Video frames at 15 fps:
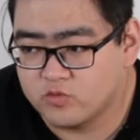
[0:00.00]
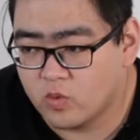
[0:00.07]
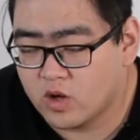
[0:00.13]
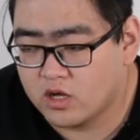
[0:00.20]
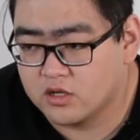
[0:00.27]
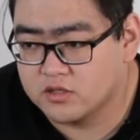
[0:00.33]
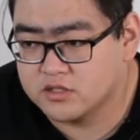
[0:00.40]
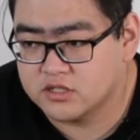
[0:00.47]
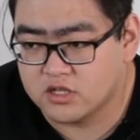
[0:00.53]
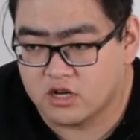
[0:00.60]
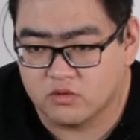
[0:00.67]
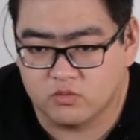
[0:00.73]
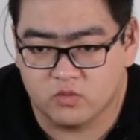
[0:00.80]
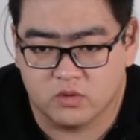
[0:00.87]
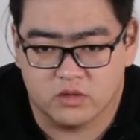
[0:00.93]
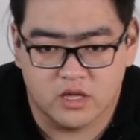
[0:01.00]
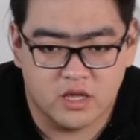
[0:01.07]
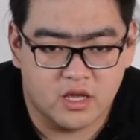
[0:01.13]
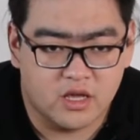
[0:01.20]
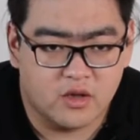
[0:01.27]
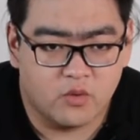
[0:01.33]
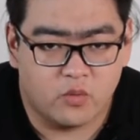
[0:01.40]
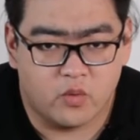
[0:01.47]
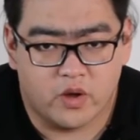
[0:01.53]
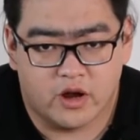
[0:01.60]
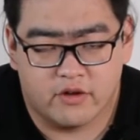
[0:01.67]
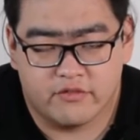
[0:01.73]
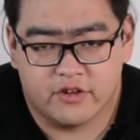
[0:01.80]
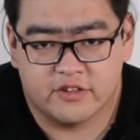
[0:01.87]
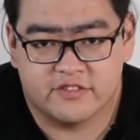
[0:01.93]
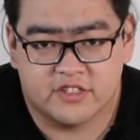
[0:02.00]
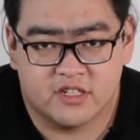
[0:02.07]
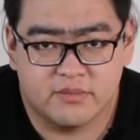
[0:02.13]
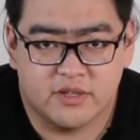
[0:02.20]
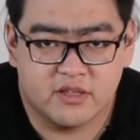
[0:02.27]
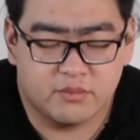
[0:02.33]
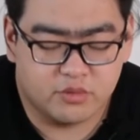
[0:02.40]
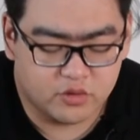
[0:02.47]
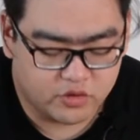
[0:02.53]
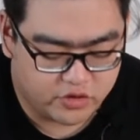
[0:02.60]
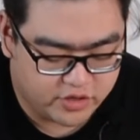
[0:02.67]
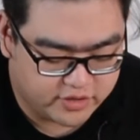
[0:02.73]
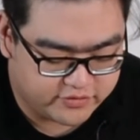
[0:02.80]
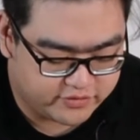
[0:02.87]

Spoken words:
walls, on wherever it's going to be deployed.